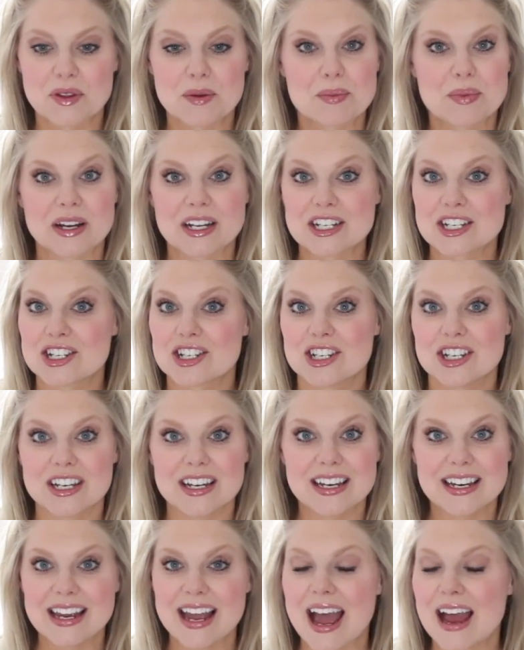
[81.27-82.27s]
but
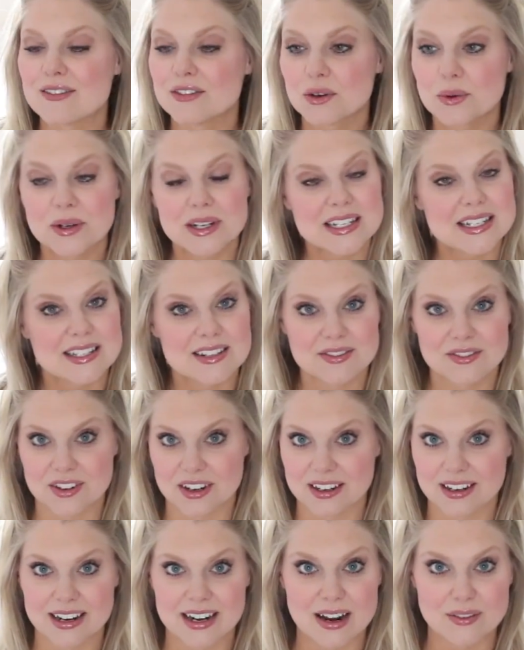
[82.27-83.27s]
everyone is
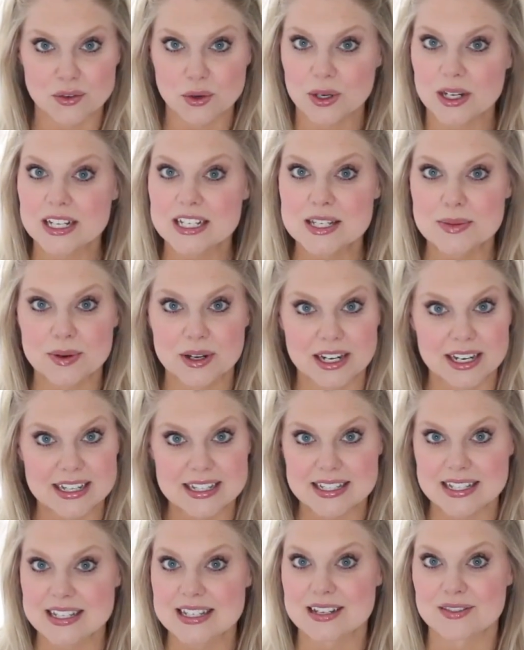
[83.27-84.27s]
different and everyone
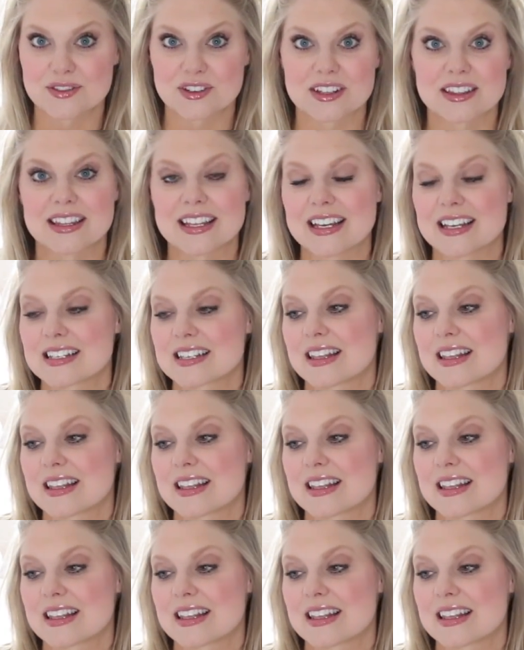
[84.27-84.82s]
experiences different things.